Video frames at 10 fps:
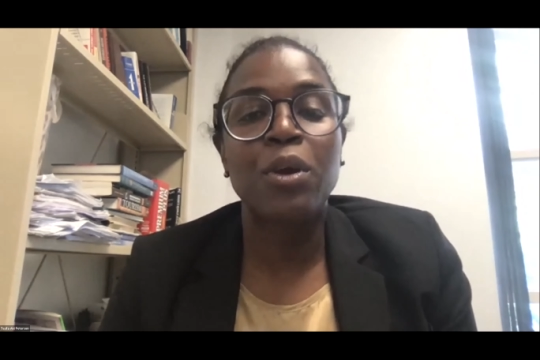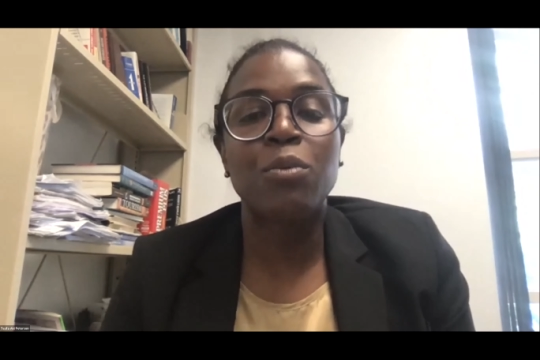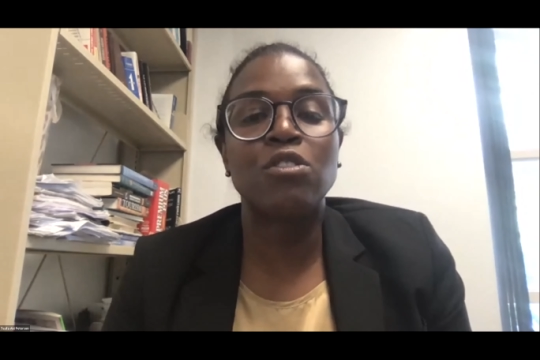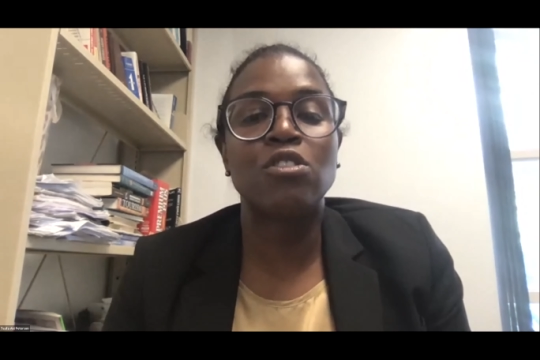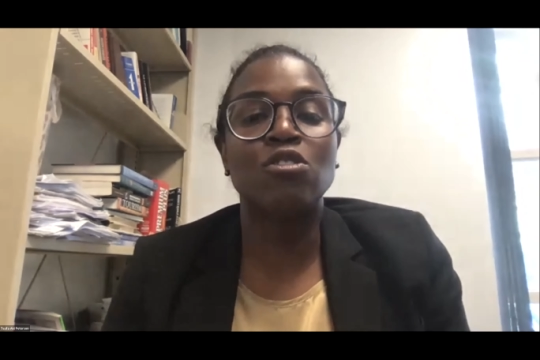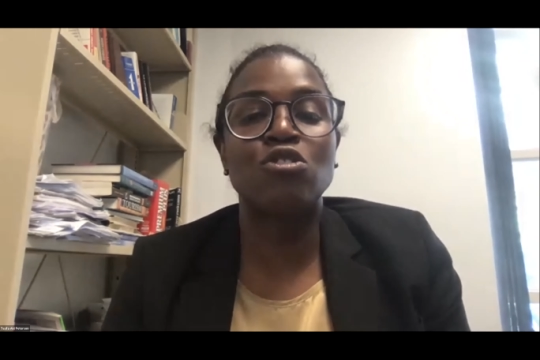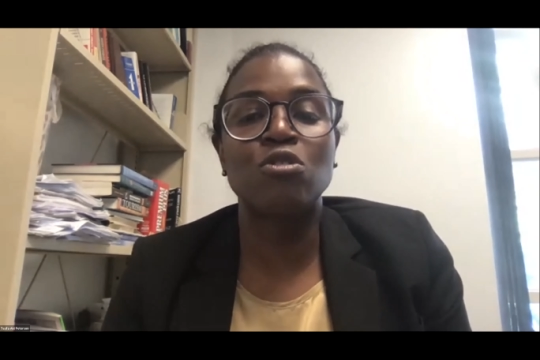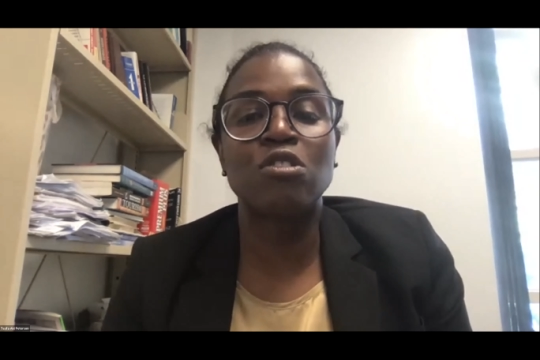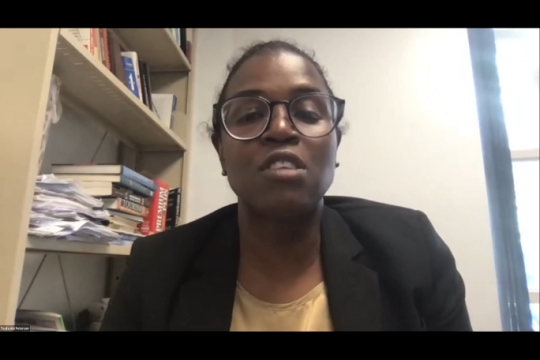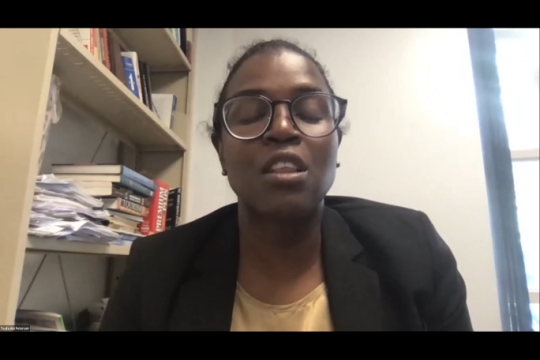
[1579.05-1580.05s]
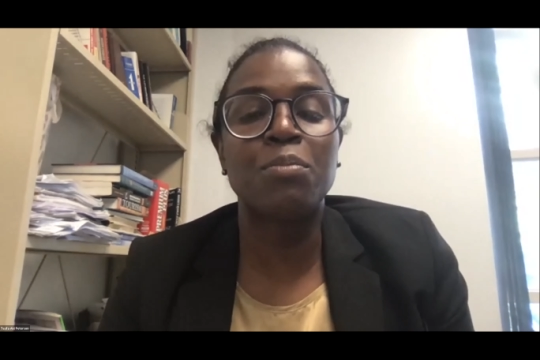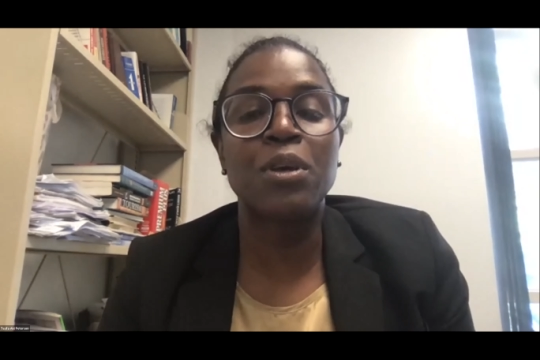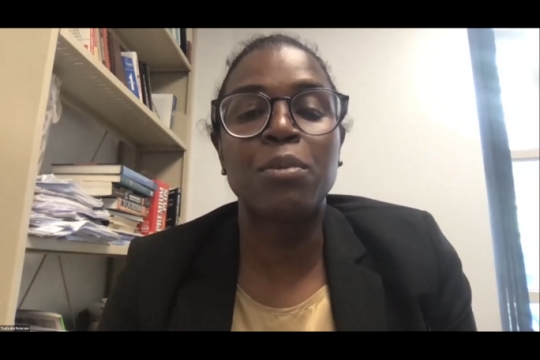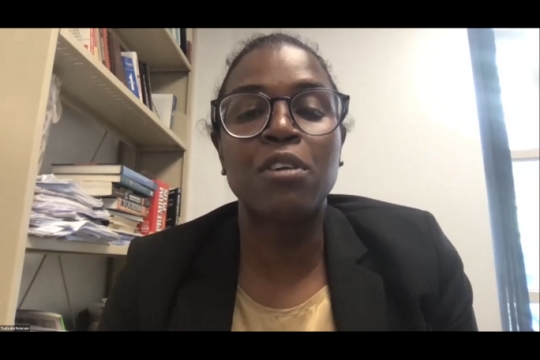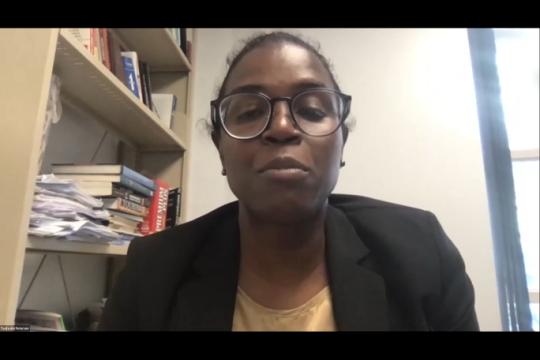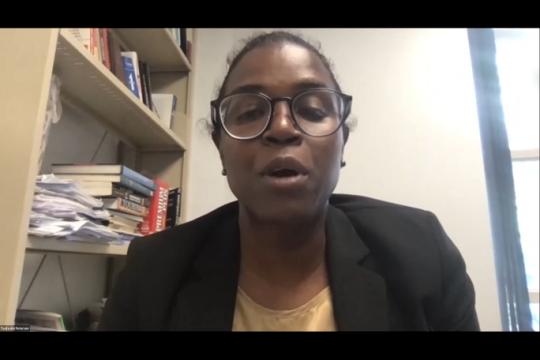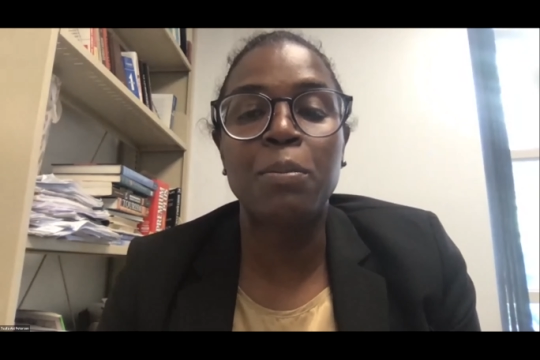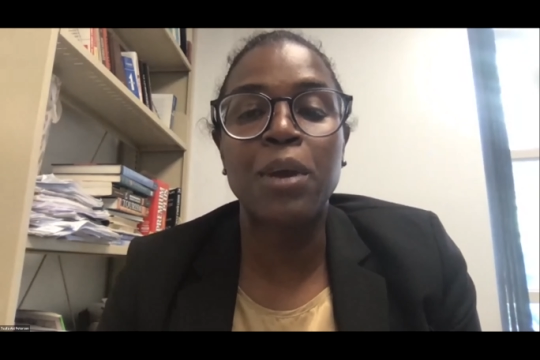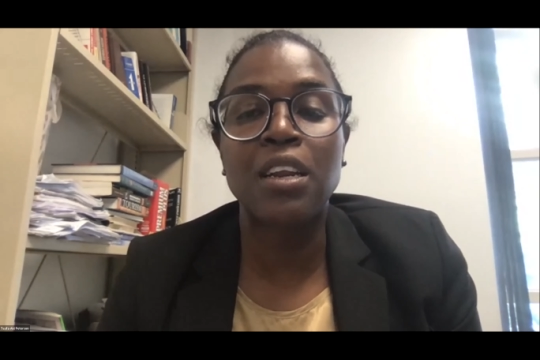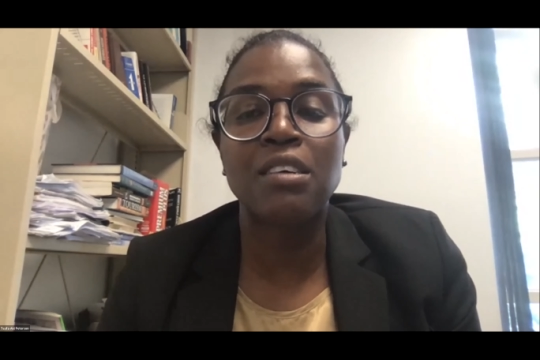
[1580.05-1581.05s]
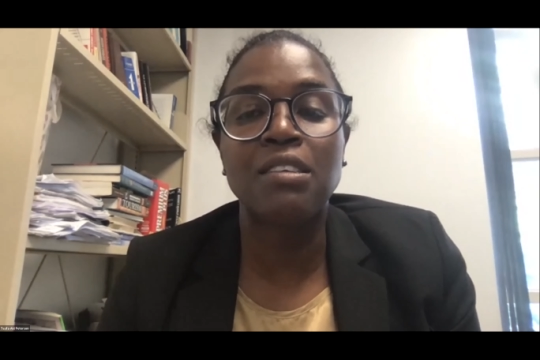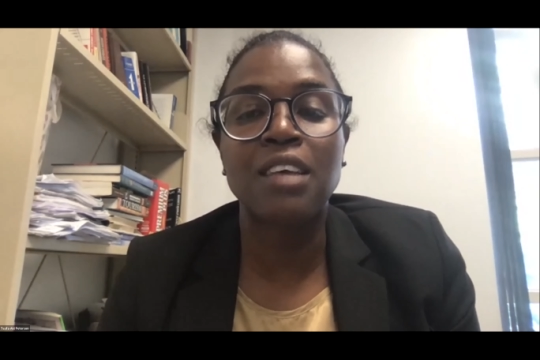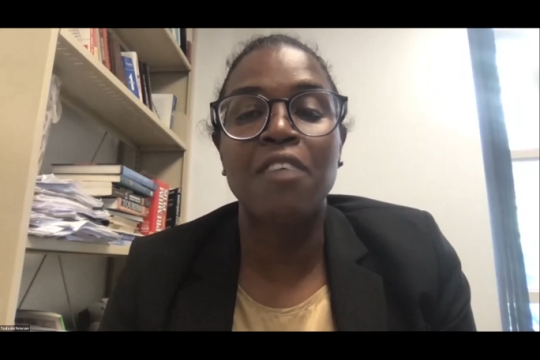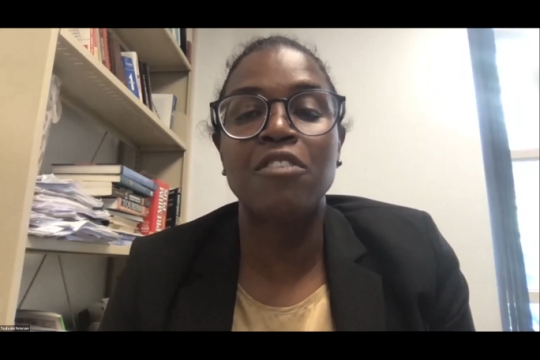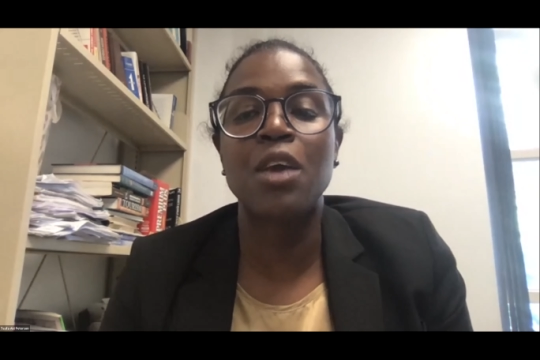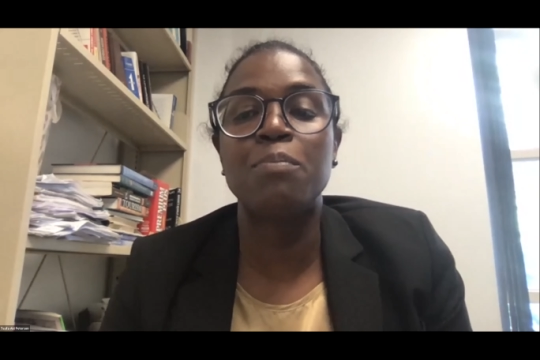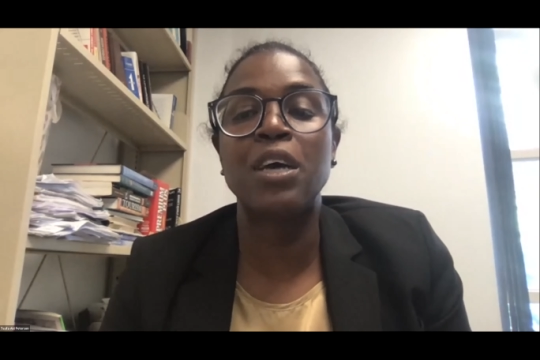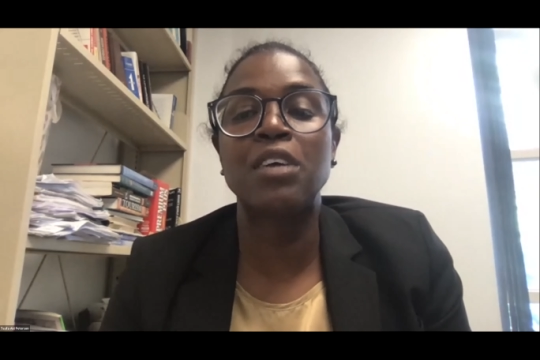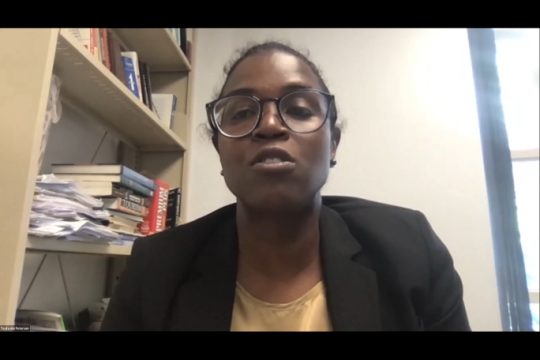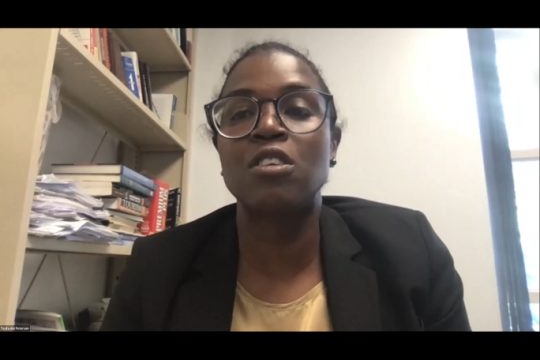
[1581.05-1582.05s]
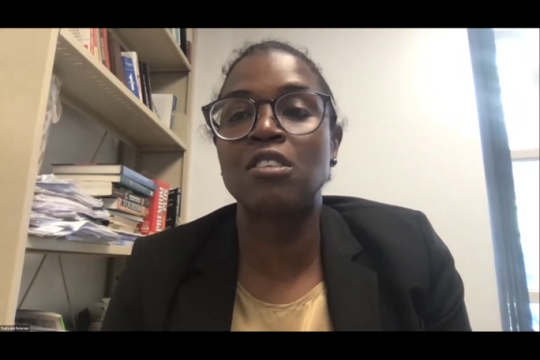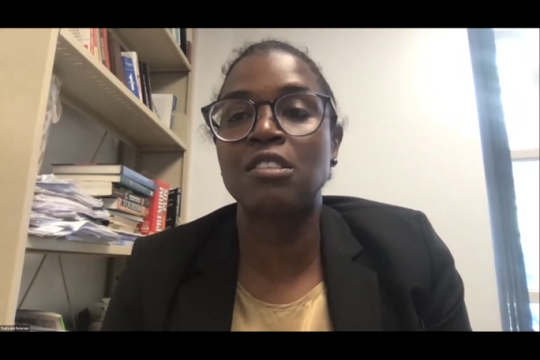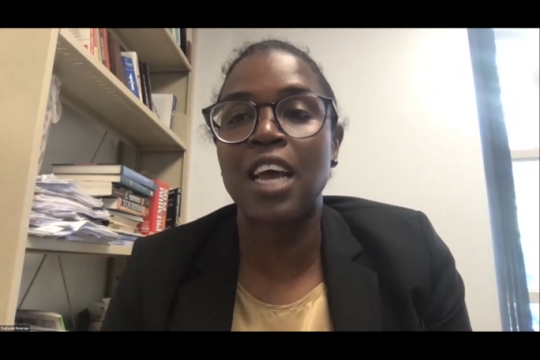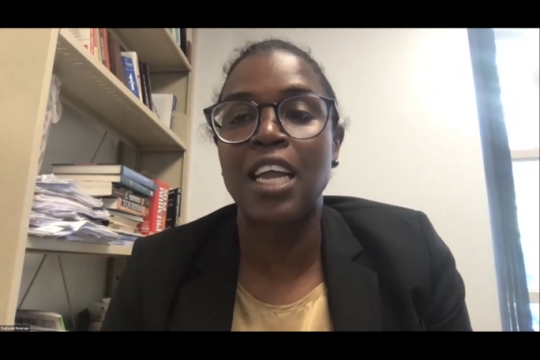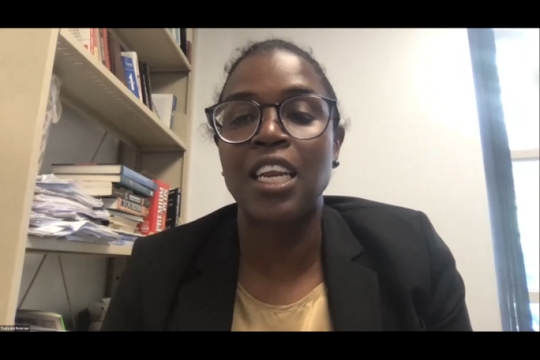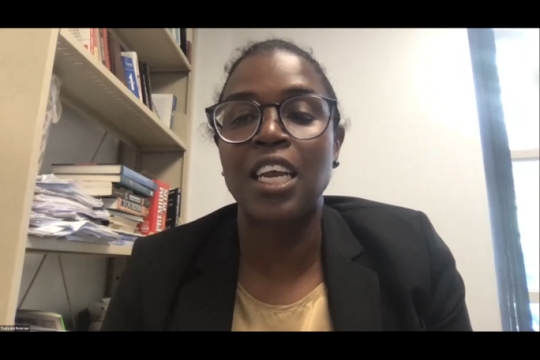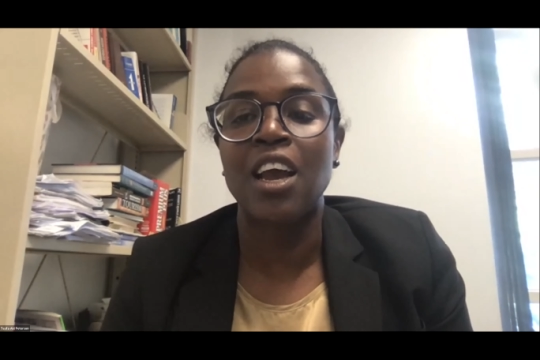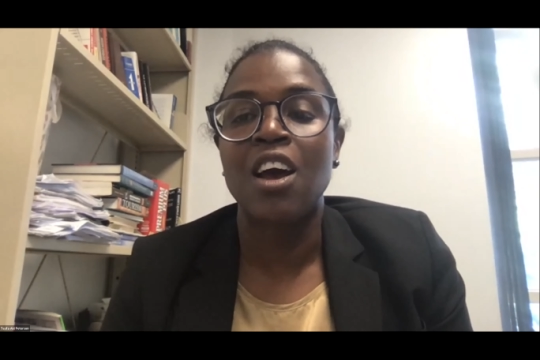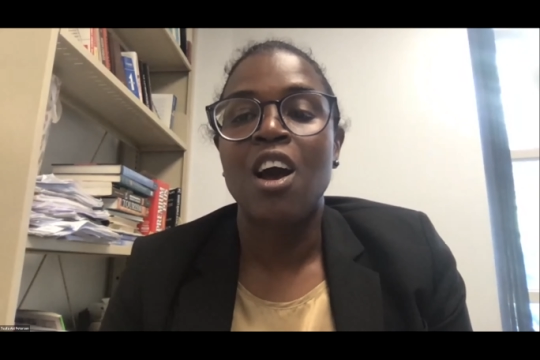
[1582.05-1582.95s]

which ensures that the people of Barbados have a better understanding